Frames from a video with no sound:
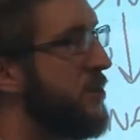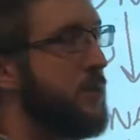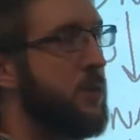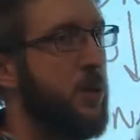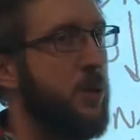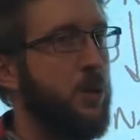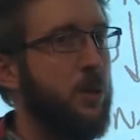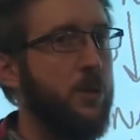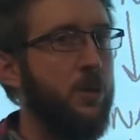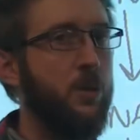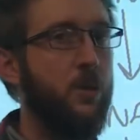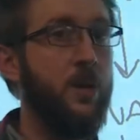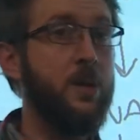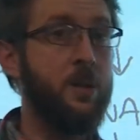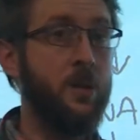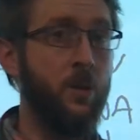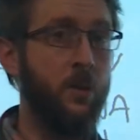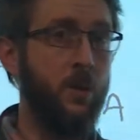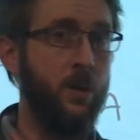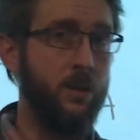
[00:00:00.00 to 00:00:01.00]
2 it's
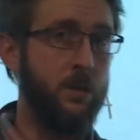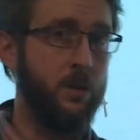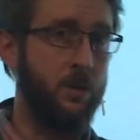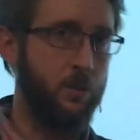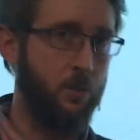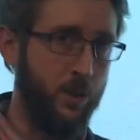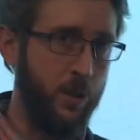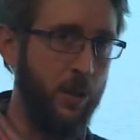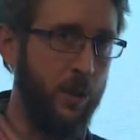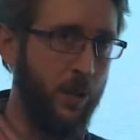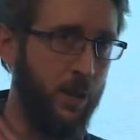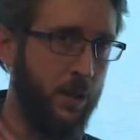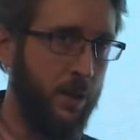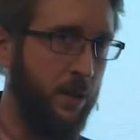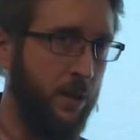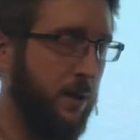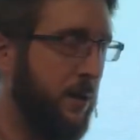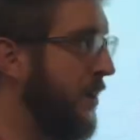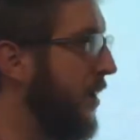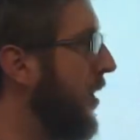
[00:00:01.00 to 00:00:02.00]
going to read,
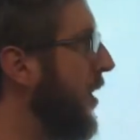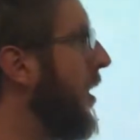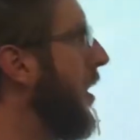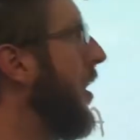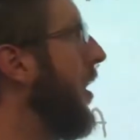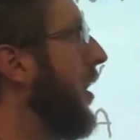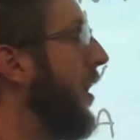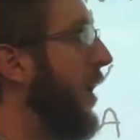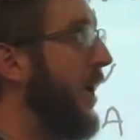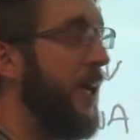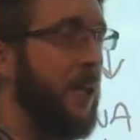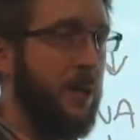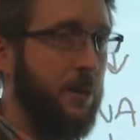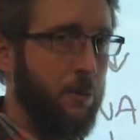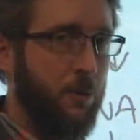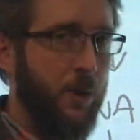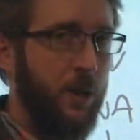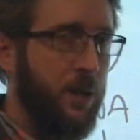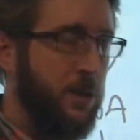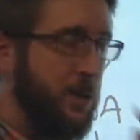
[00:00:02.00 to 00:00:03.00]
and it
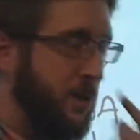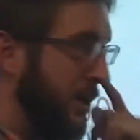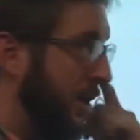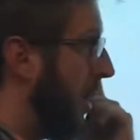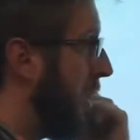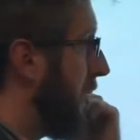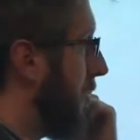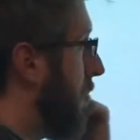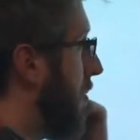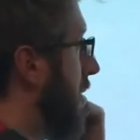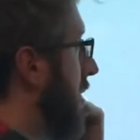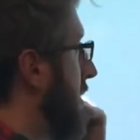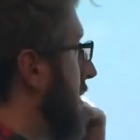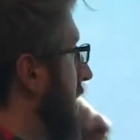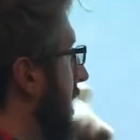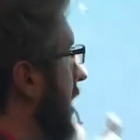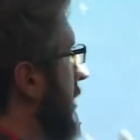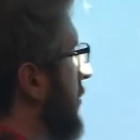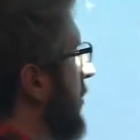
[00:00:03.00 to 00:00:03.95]
reads it. And the one that it